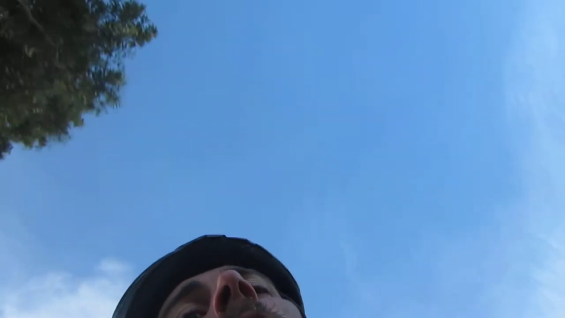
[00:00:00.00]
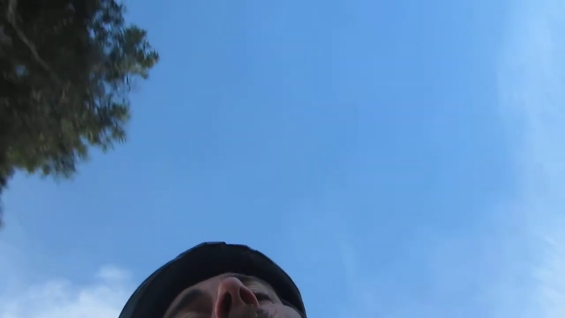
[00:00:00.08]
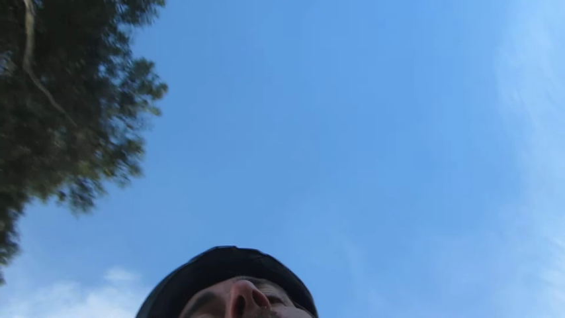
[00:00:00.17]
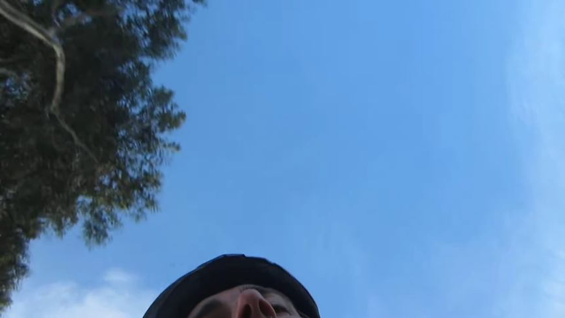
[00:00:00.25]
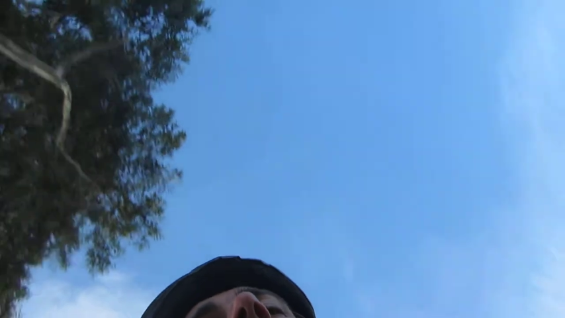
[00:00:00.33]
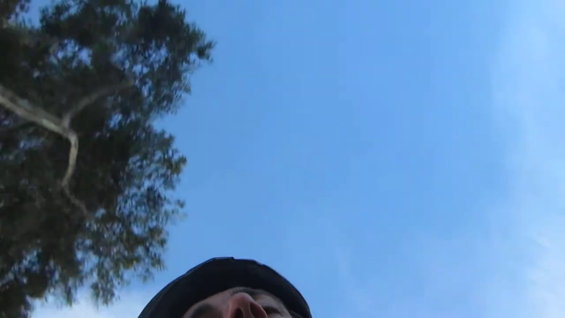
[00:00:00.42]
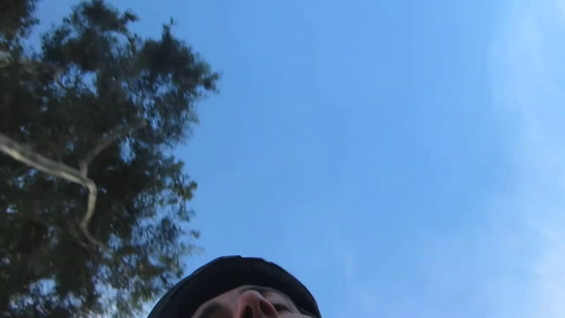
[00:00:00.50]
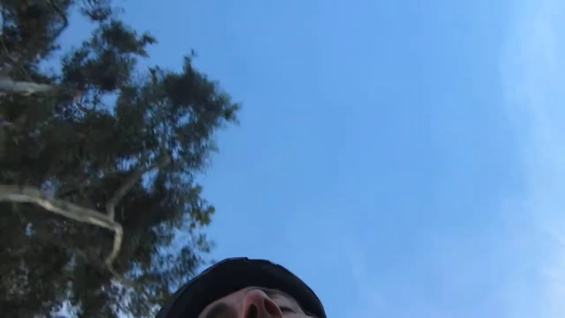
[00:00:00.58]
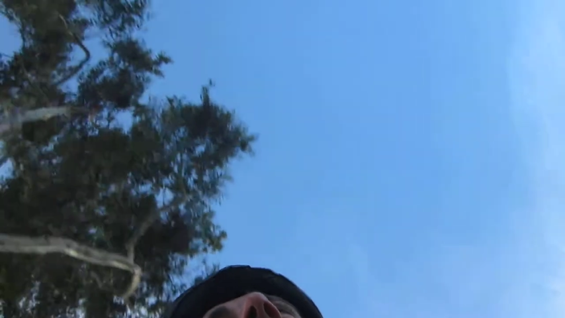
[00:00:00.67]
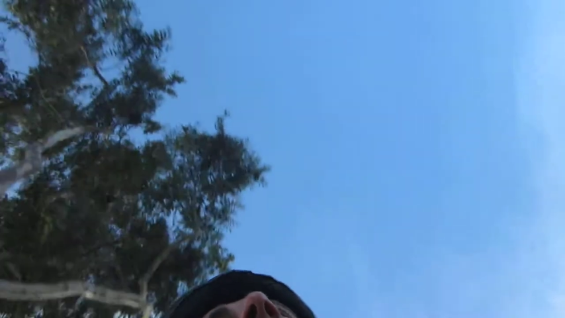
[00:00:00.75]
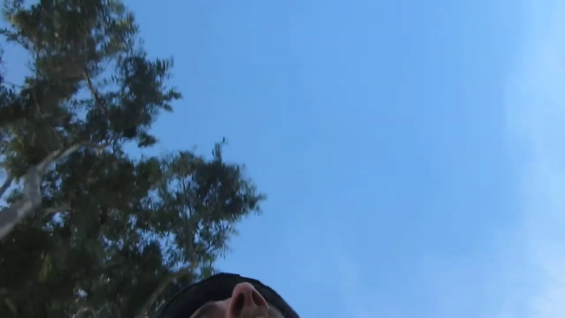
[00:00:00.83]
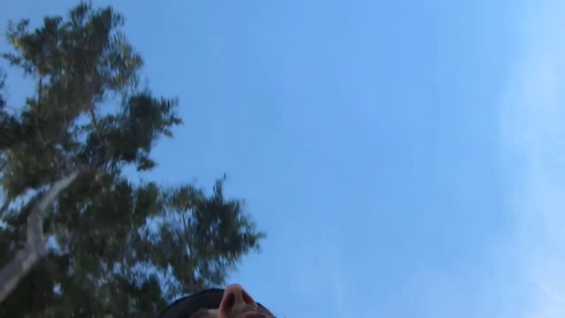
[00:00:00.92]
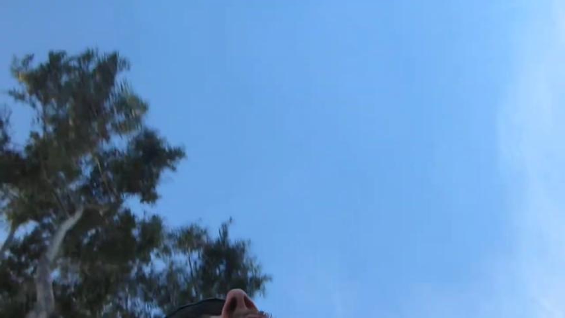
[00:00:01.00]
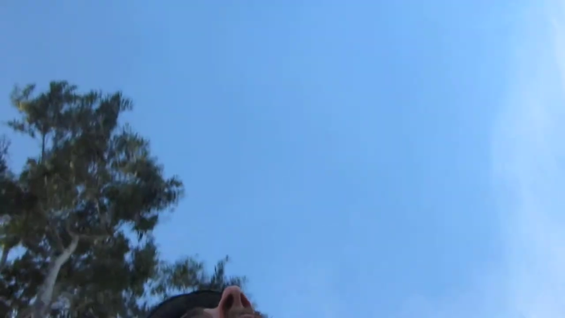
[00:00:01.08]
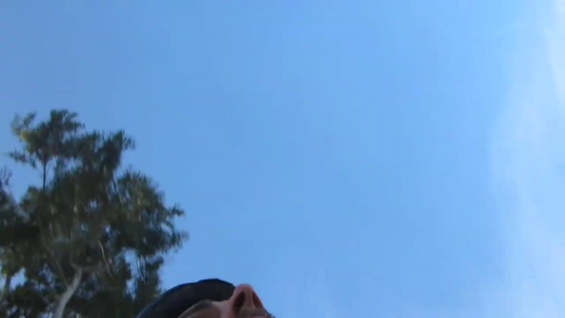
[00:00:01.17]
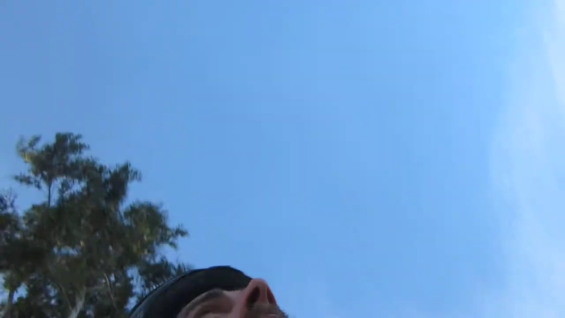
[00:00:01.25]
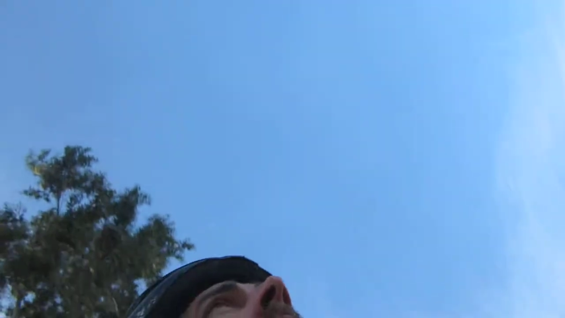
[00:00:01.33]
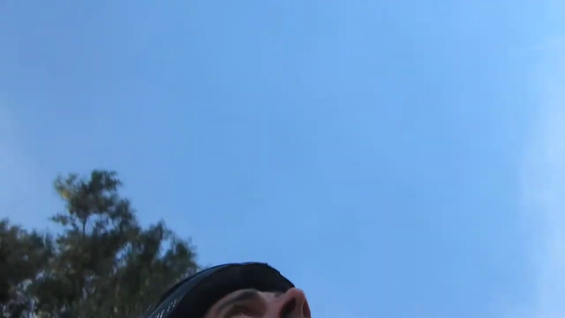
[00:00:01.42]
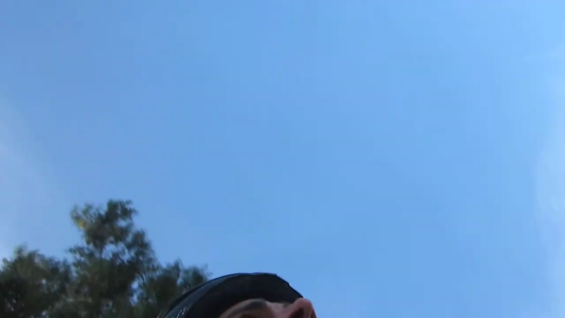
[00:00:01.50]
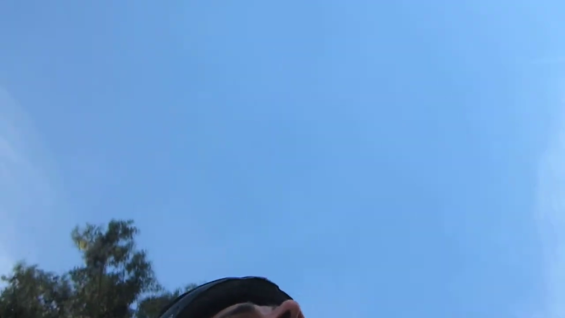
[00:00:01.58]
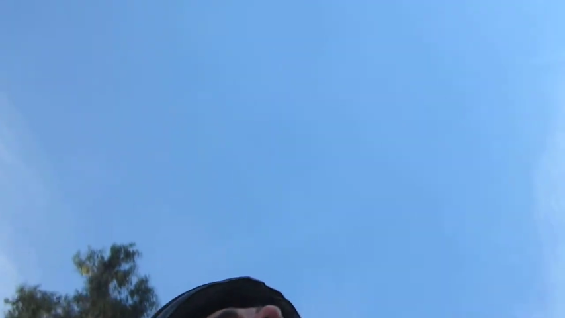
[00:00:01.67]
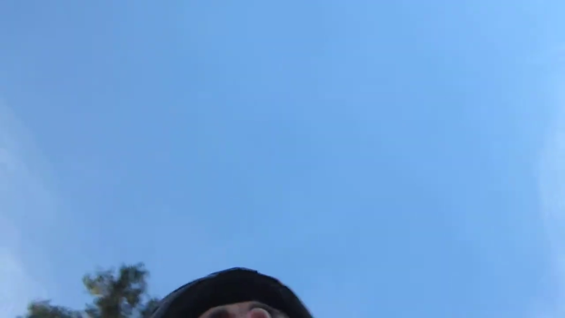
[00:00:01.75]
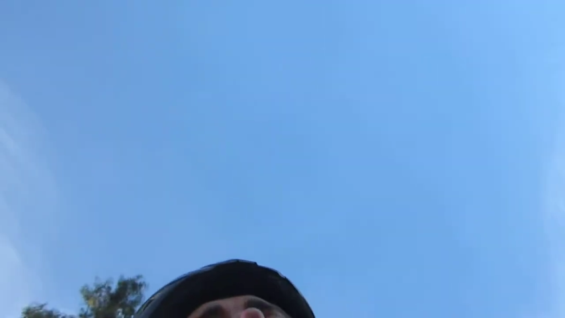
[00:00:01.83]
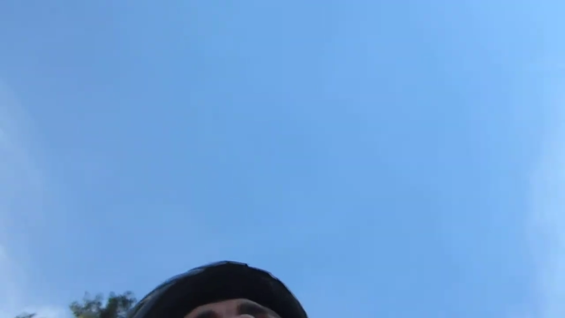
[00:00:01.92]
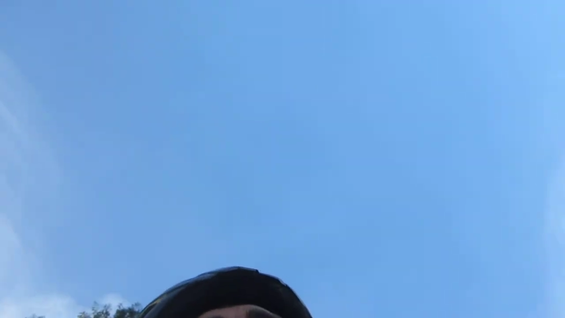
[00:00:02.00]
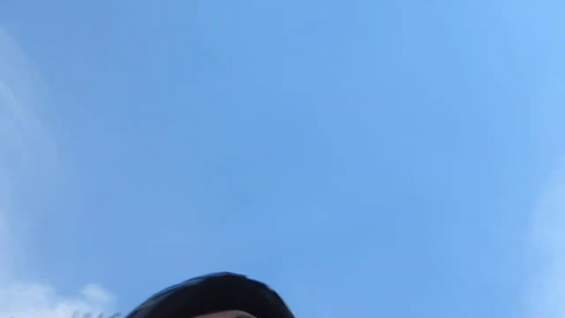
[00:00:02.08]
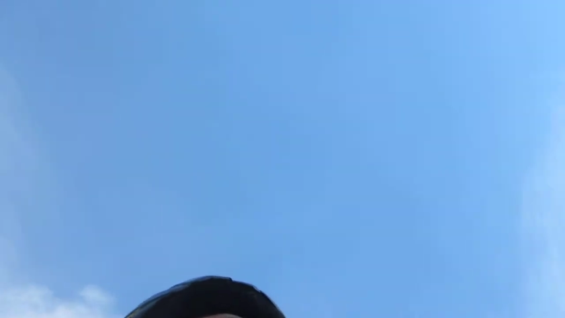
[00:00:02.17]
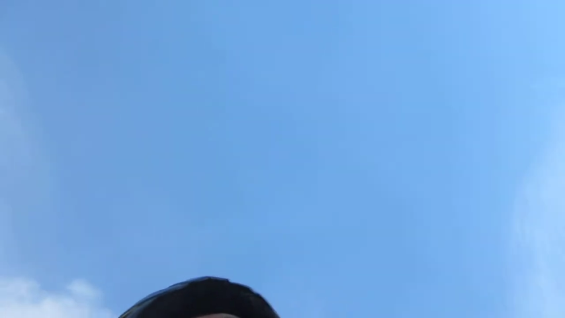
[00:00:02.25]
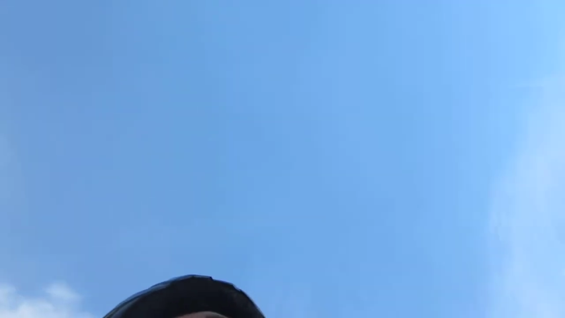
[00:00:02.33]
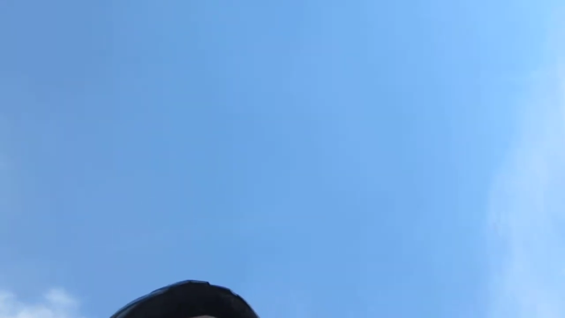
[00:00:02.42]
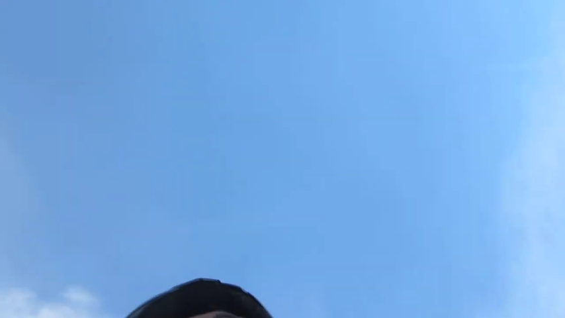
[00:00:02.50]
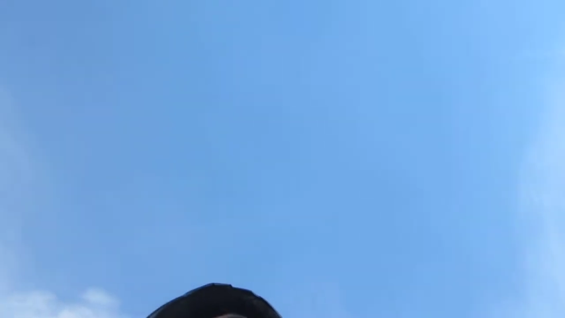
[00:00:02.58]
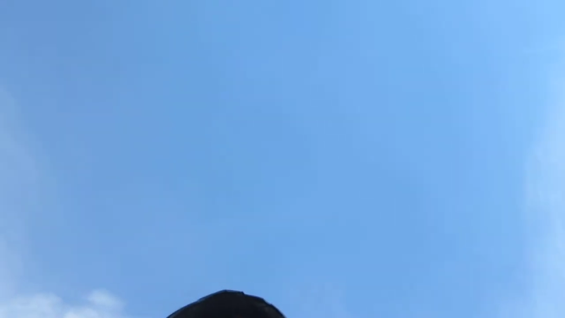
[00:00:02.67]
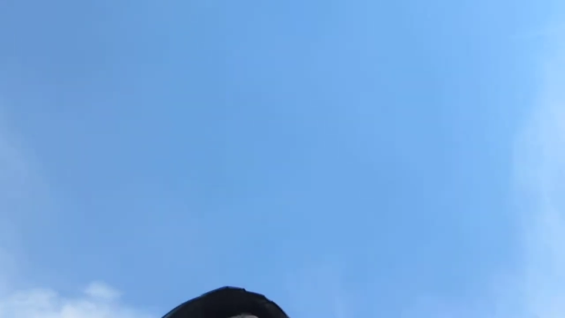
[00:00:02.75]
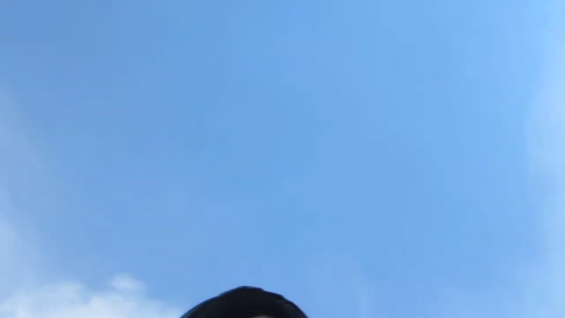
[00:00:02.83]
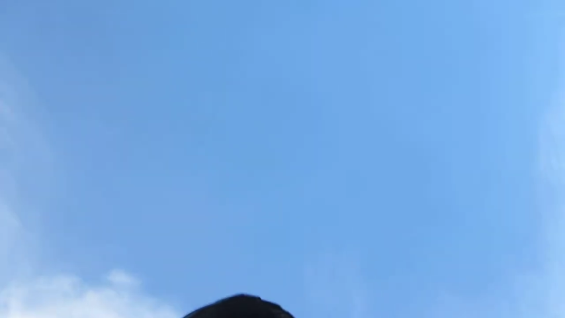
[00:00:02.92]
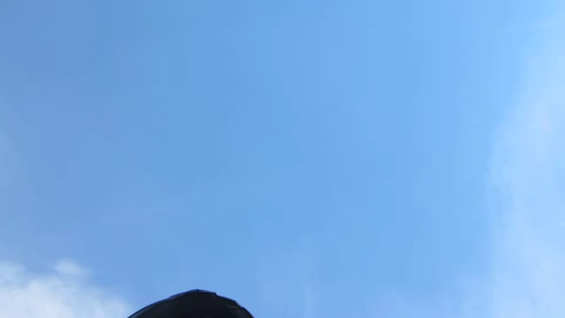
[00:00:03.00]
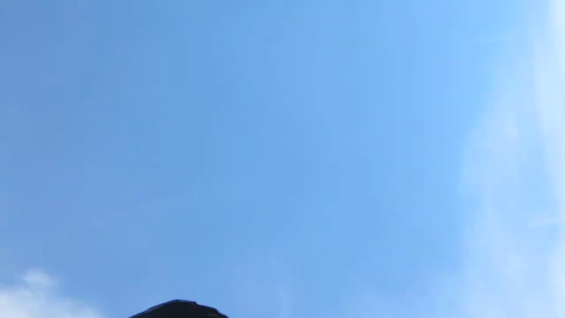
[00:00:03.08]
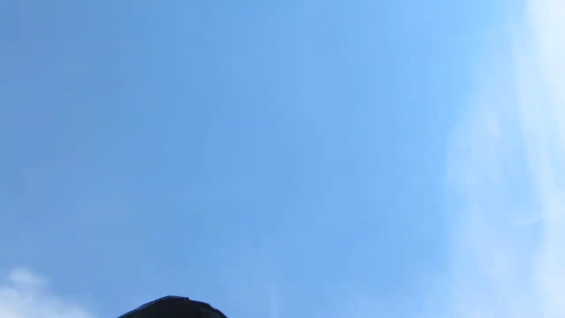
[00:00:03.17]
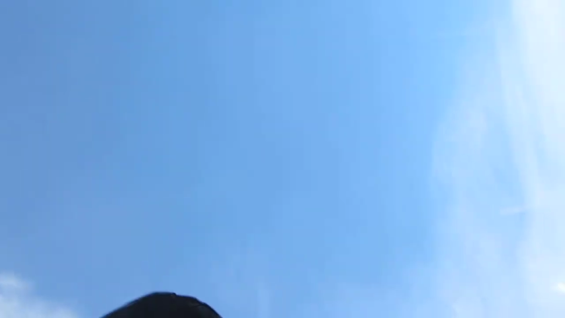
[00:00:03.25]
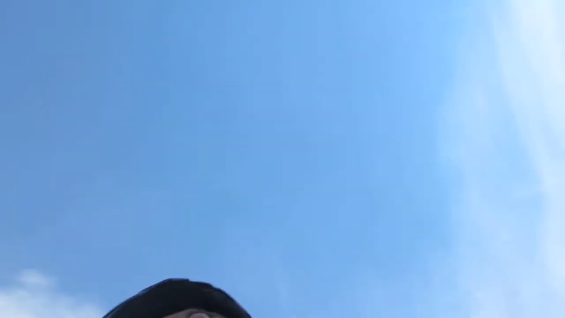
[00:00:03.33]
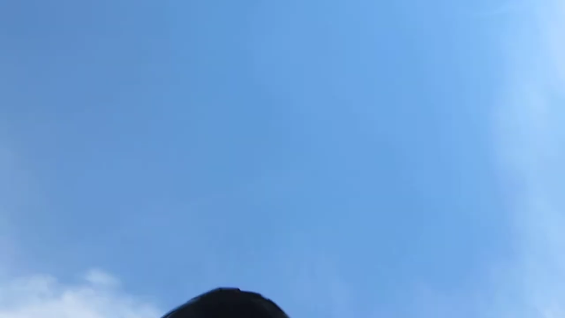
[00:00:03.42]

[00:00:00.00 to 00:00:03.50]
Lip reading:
No face is visible, so there are no lips to read.